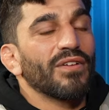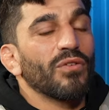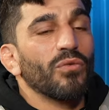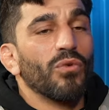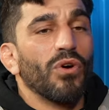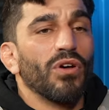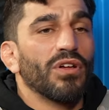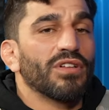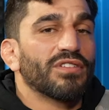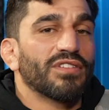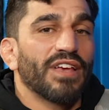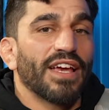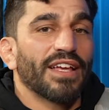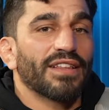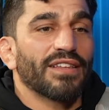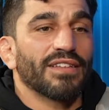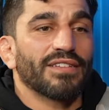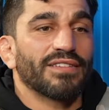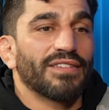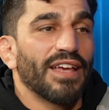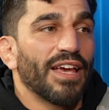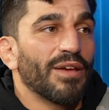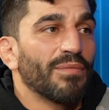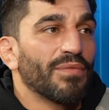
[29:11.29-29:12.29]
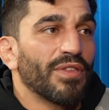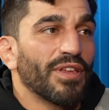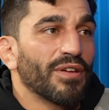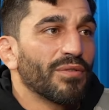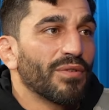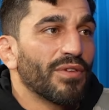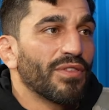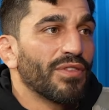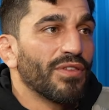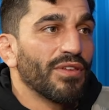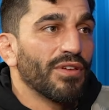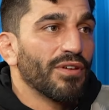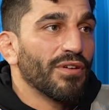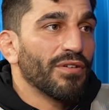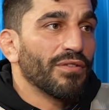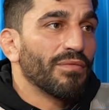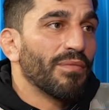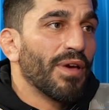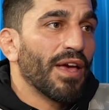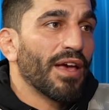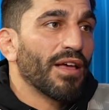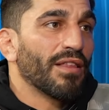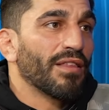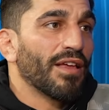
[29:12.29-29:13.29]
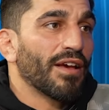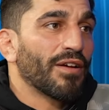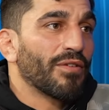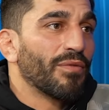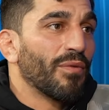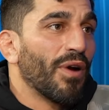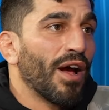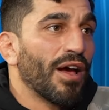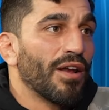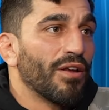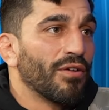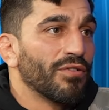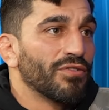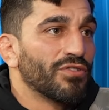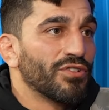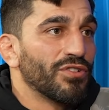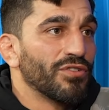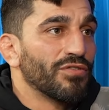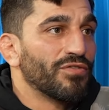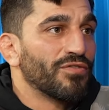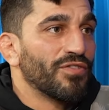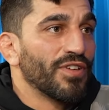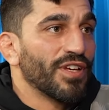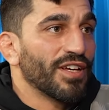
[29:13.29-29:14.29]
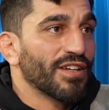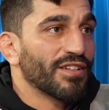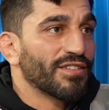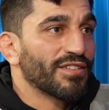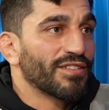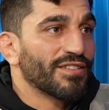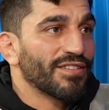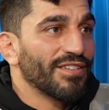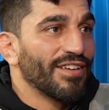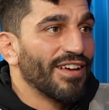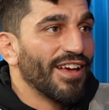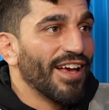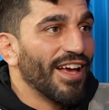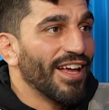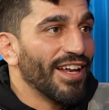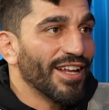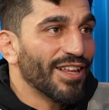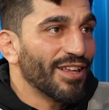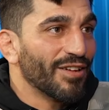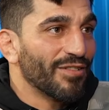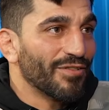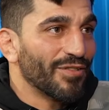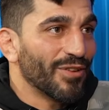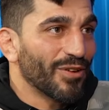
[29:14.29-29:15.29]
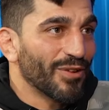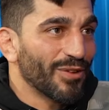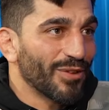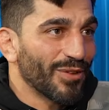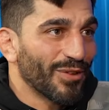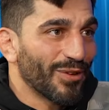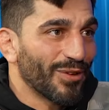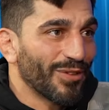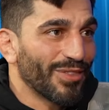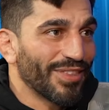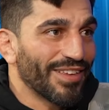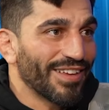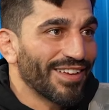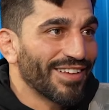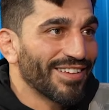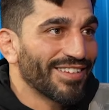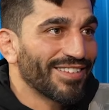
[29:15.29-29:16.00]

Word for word: well, it's like the same thing with you, man. Like, why don't you fix any of your little things?